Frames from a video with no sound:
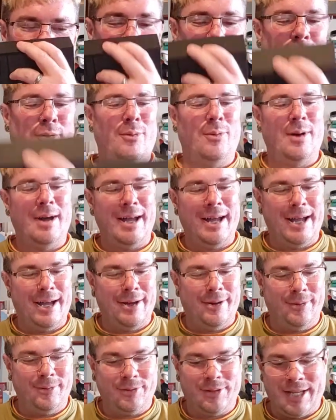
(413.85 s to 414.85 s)
Oh
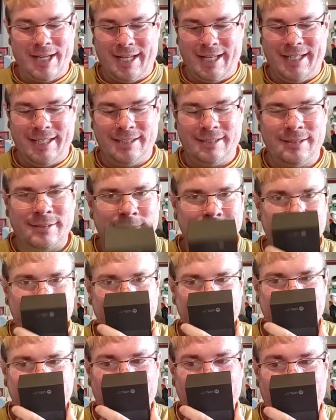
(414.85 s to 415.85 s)
wow, that is...
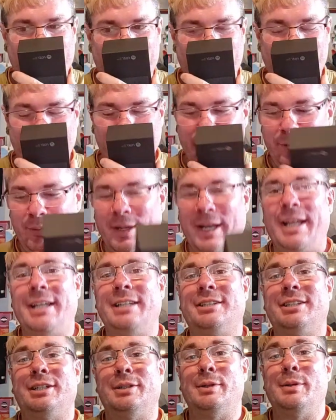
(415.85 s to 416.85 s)
I'd love to know what it
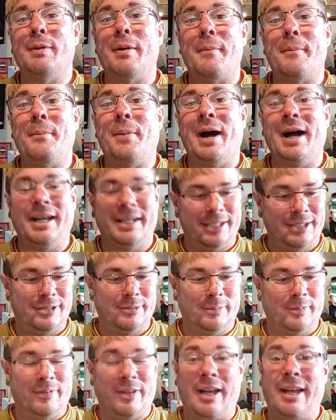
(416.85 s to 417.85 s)
is because I don't mind buying
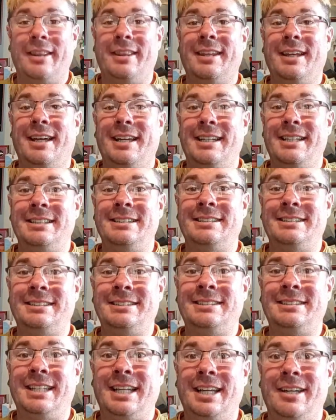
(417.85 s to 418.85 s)
some of that. That is
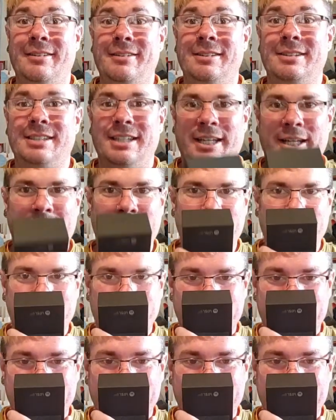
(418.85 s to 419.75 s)
seriously...